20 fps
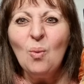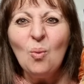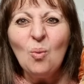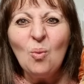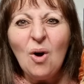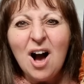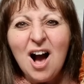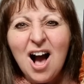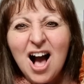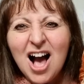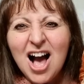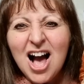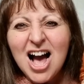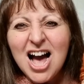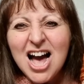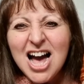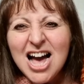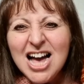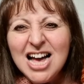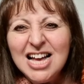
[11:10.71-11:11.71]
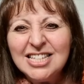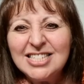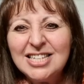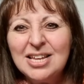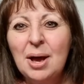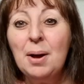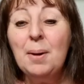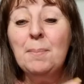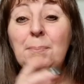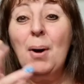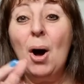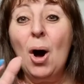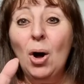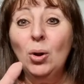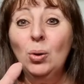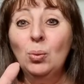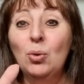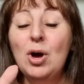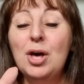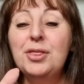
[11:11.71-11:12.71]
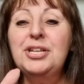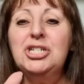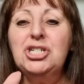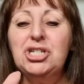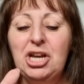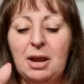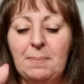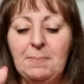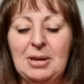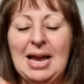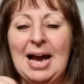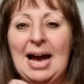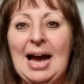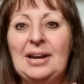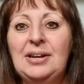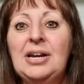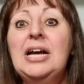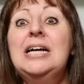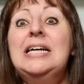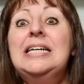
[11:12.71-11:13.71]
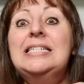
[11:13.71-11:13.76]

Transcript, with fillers: What? Polworth sheep yarn